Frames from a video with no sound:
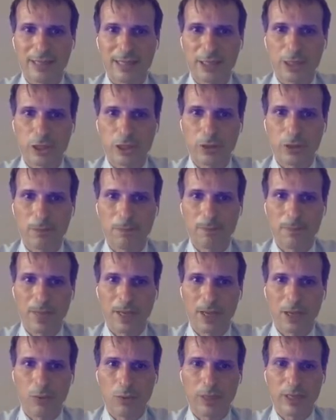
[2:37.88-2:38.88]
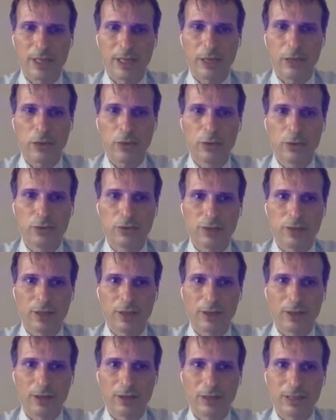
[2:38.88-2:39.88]
lesion. We're gonna use
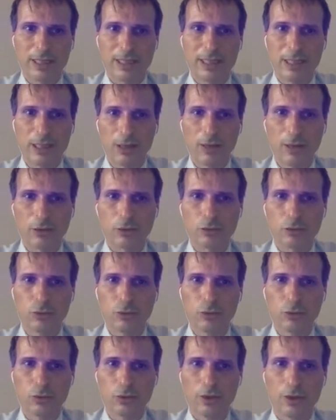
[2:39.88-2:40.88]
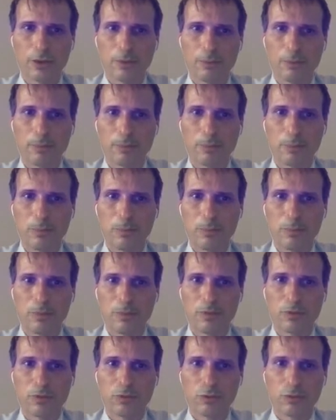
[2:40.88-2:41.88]
a needle to
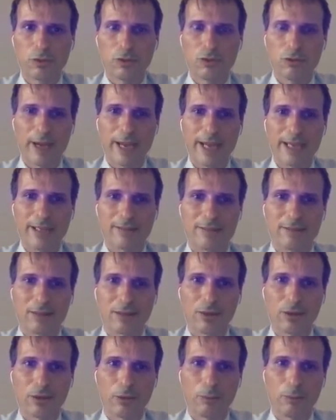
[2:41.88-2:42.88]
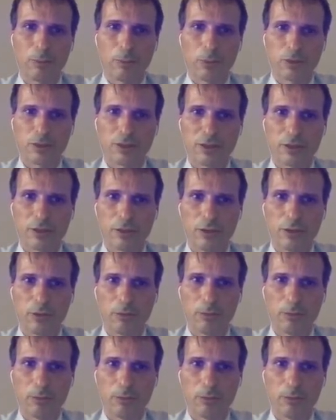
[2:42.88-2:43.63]
create a posterior